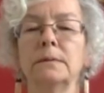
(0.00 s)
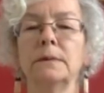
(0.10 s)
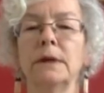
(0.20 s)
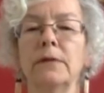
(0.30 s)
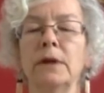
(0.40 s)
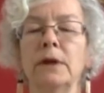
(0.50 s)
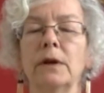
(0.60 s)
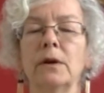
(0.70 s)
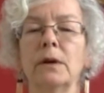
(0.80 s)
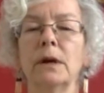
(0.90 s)
Having it
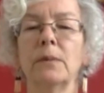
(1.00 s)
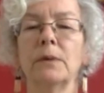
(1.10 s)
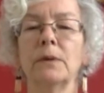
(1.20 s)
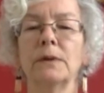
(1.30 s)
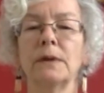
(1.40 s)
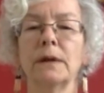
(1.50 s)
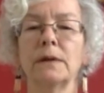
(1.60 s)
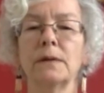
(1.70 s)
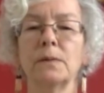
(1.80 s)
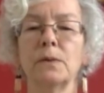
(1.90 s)
go a couple
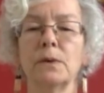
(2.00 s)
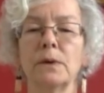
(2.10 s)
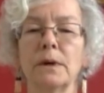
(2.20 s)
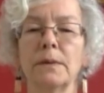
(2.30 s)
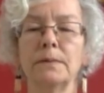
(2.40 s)
seconds more.